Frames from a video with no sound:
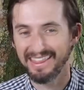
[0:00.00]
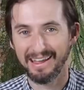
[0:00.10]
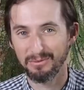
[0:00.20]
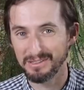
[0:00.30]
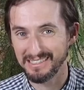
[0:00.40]

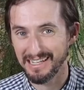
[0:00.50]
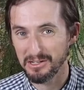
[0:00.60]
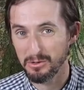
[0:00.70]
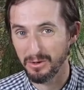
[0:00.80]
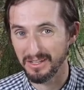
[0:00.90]
that was
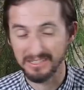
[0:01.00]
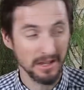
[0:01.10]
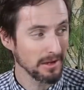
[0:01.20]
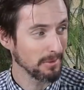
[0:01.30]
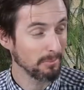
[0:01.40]
sent to us
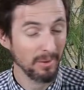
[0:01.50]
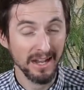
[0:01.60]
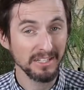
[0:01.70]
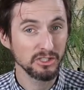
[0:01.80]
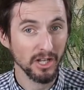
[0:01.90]

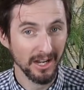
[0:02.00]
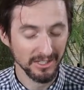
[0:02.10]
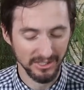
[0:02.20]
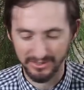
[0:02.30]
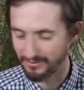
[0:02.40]
by
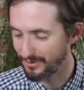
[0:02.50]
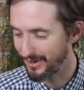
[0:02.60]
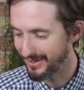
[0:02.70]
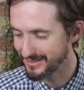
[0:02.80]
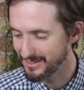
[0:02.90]
Josh's
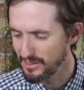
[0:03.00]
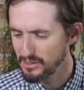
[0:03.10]
frogs